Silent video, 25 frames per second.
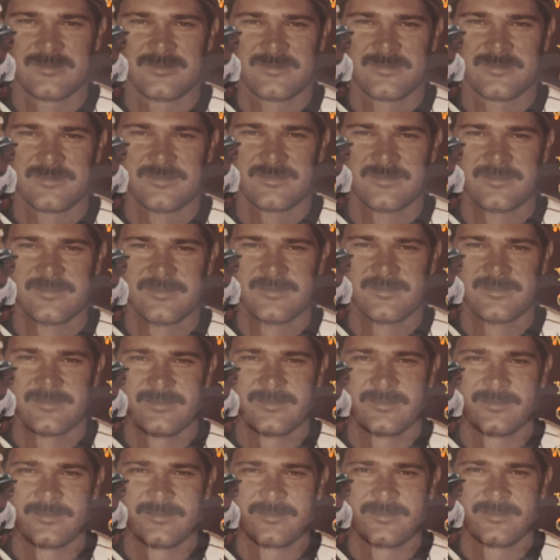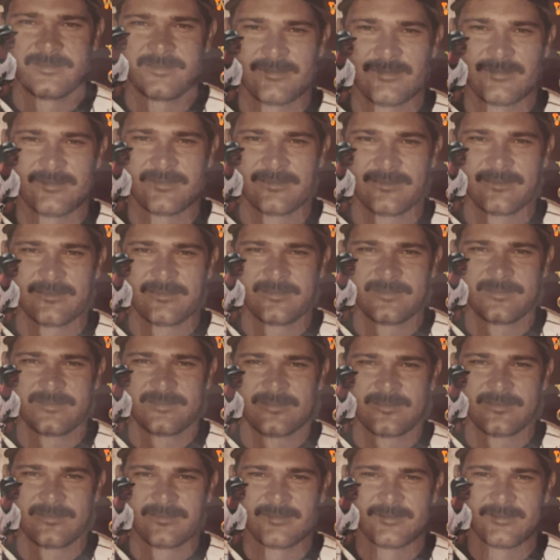That's awesome. Man, that feels
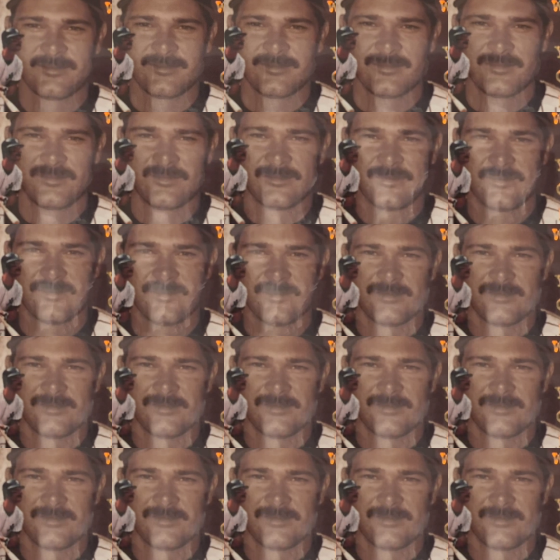like early 90s